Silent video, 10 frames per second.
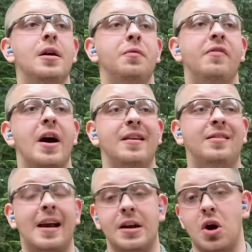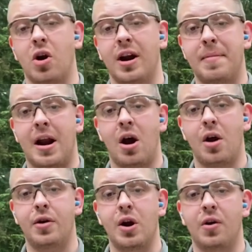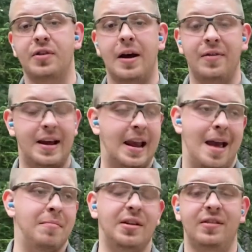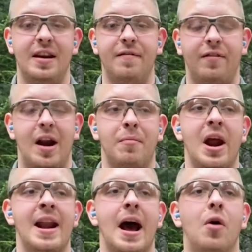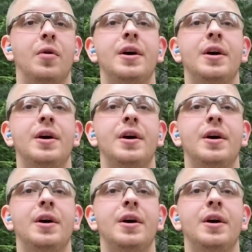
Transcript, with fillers: We've got a second target about 100 yards out that can't be seen in frame right now.